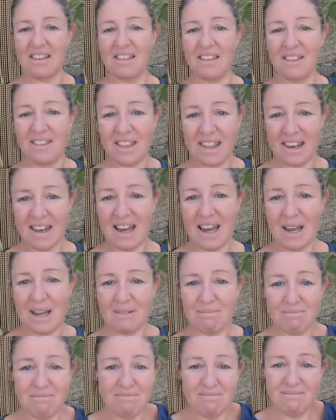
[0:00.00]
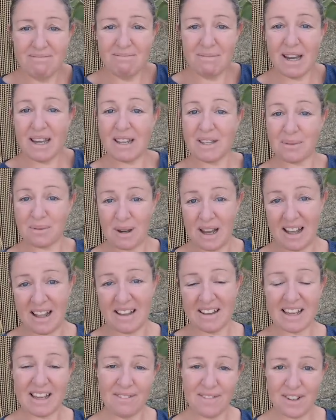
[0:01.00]
then I might as
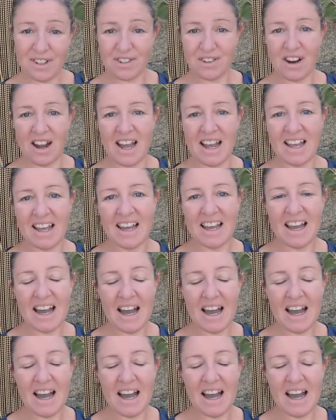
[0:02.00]
well give it a try.